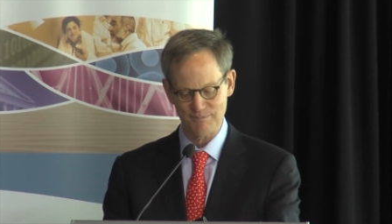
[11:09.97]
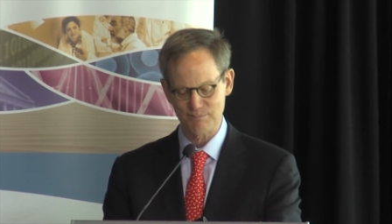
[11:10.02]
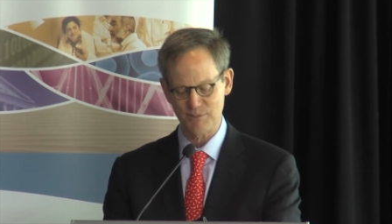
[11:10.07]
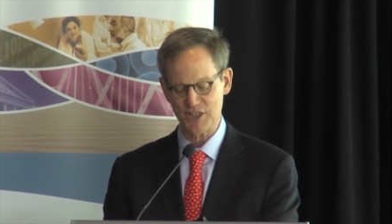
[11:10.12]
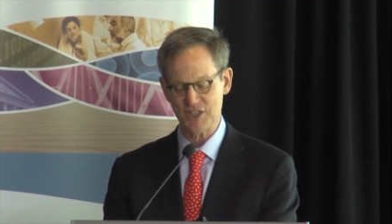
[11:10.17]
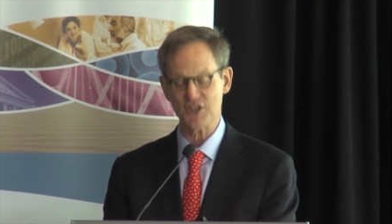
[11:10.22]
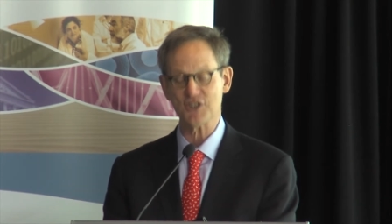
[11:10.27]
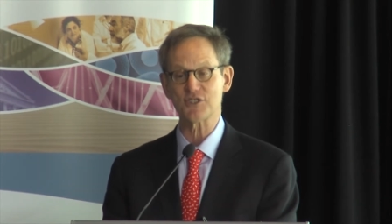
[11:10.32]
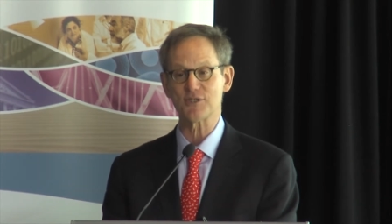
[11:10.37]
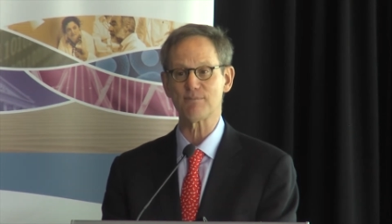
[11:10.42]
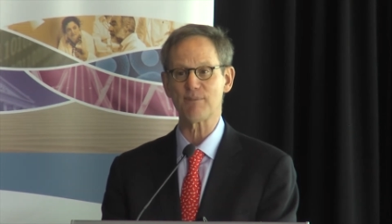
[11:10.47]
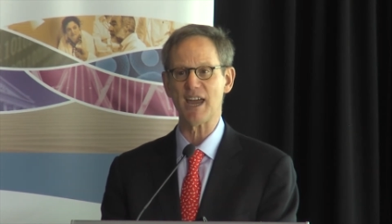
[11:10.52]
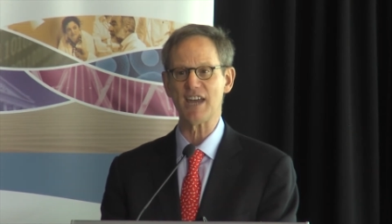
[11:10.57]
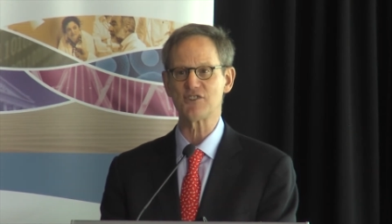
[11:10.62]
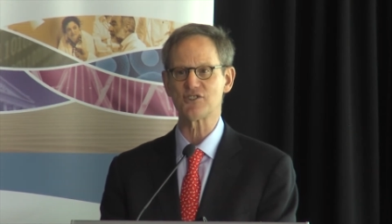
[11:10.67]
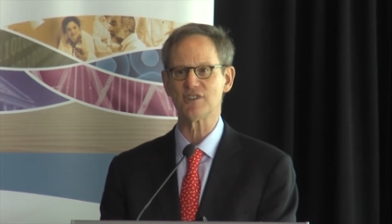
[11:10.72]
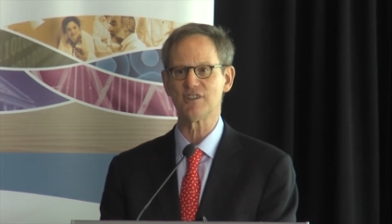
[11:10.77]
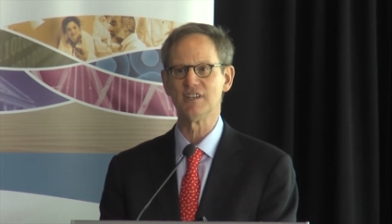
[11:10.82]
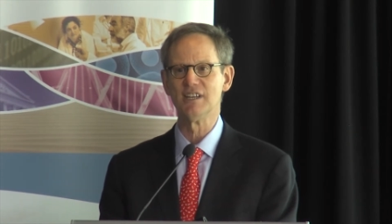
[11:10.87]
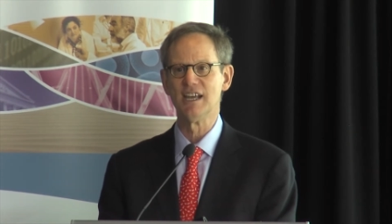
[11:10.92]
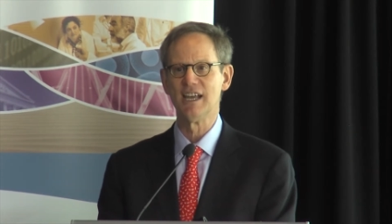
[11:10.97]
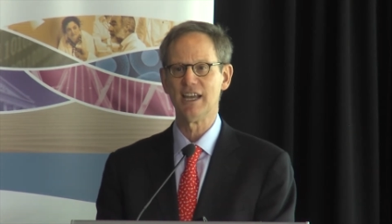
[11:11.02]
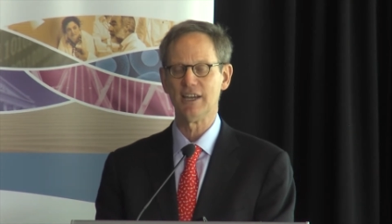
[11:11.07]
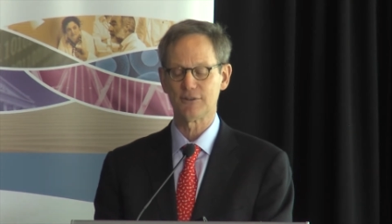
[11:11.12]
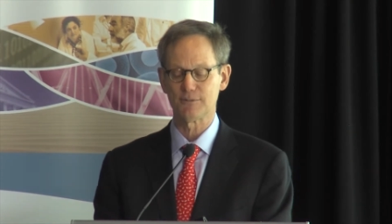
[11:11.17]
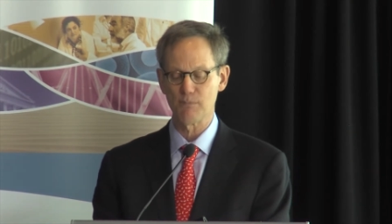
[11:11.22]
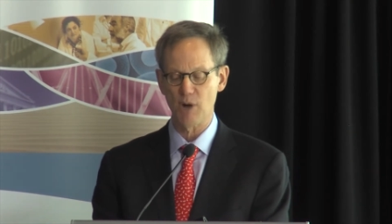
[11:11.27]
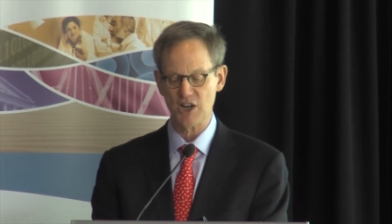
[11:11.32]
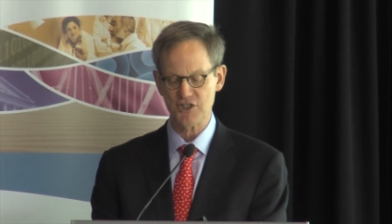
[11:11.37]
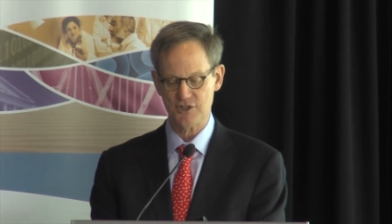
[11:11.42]
participation
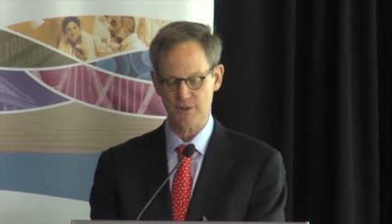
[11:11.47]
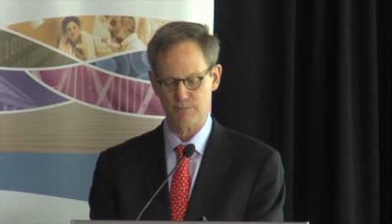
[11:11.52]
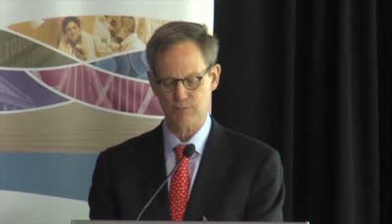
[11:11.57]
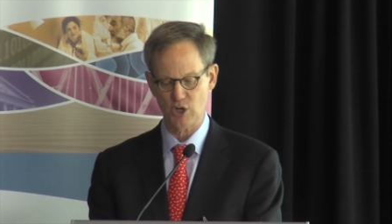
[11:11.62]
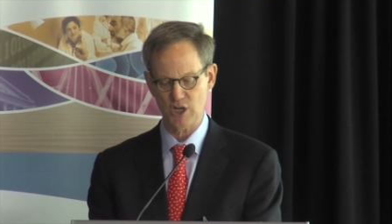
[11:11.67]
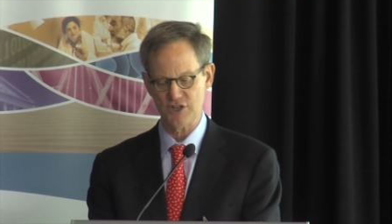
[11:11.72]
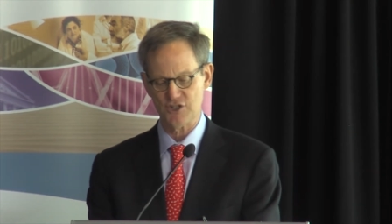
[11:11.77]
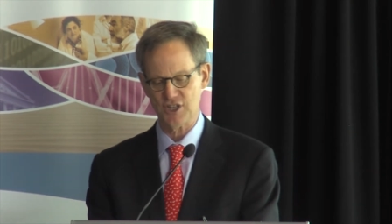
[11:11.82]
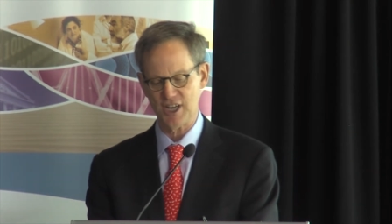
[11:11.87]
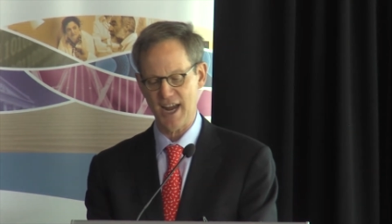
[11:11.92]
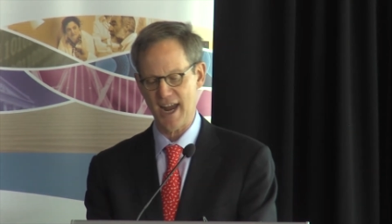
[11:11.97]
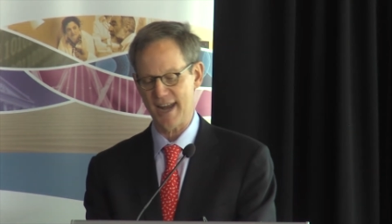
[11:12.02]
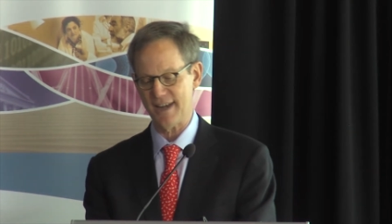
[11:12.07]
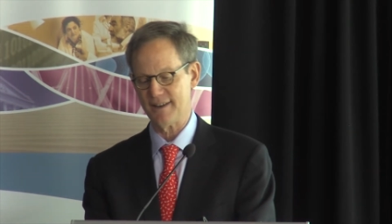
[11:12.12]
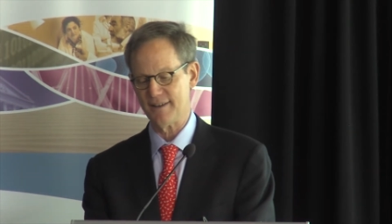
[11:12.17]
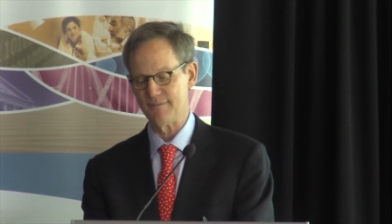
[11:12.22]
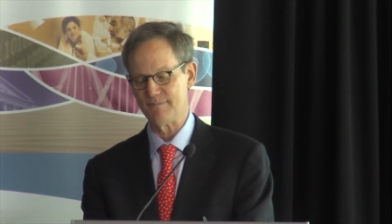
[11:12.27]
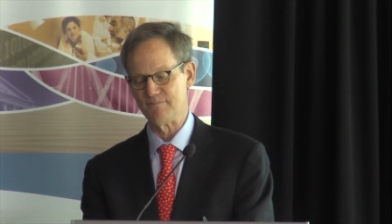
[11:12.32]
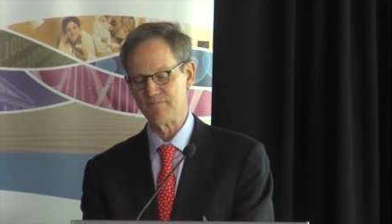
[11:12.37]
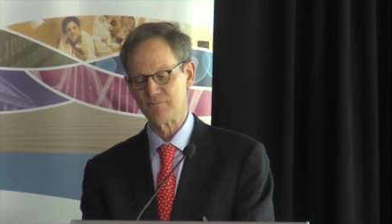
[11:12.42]
is much appreciated.